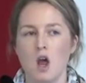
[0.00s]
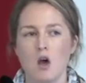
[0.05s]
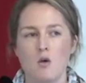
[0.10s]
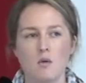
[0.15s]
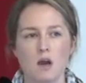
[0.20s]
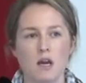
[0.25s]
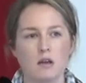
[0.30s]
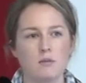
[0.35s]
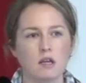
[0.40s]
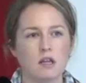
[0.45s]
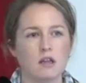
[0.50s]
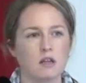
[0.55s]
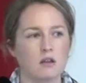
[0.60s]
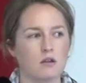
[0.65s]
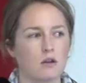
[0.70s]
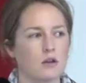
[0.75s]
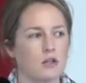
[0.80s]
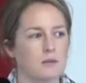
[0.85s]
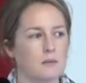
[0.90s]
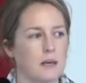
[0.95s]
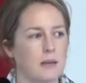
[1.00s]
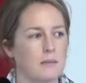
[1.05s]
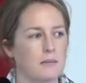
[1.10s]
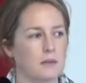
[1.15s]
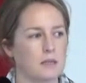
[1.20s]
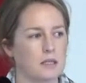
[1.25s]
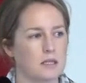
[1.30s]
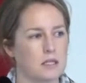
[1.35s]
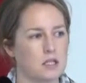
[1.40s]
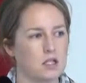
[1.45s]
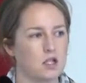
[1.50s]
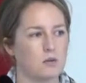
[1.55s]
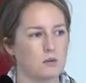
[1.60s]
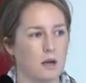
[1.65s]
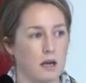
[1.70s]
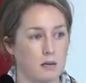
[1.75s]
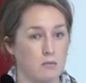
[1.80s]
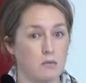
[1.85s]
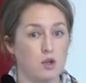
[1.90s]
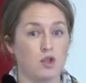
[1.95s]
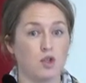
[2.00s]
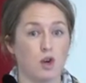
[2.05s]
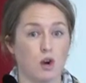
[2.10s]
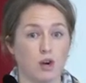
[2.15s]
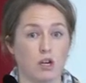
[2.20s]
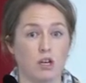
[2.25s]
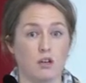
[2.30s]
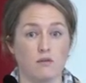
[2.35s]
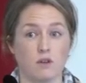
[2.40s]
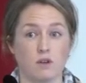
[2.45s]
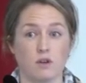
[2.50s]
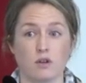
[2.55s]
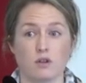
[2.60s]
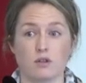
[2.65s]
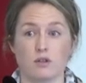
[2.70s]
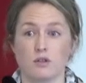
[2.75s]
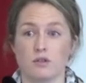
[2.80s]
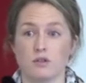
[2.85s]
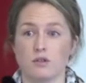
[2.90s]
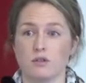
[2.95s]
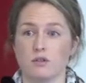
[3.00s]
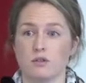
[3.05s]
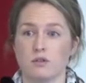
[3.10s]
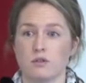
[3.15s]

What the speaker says: Where do we think those people are situated, majority of those?